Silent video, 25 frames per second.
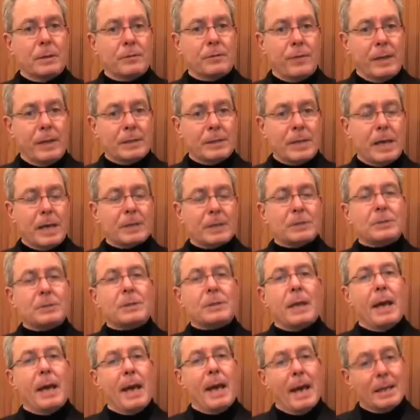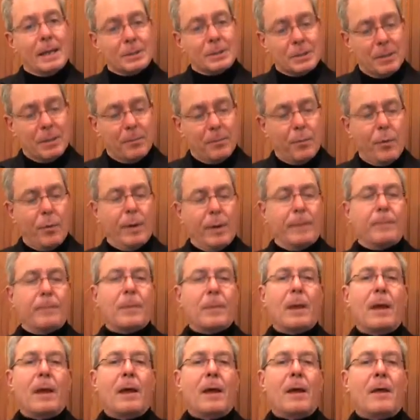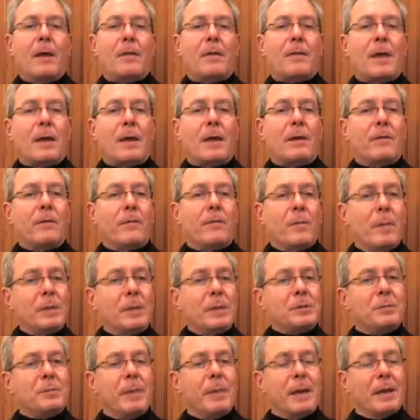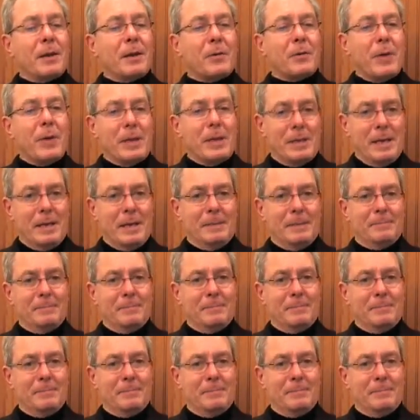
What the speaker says: transactions at some point. Thank you very much and make it a great day.